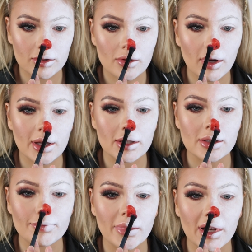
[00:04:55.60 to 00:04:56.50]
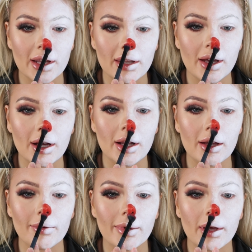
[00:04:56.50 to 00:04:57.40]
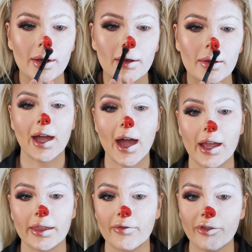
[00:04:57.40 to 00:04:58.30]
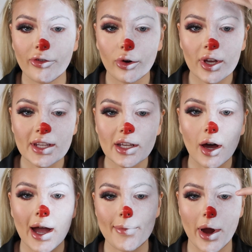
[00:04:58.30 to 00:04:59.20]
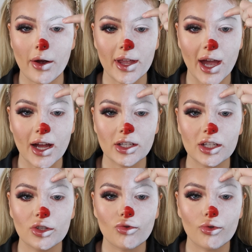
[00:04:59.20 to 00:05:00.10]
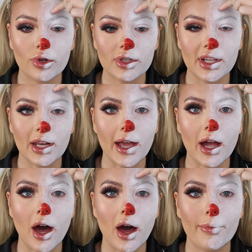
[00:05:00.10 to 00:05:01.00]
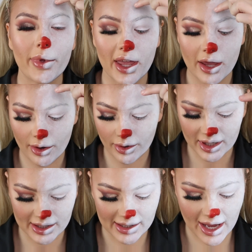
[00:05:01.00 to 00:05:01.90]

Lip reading: try and just blend that a little bit. Okay, and then for his eyebrow, he actually draws it like up here on his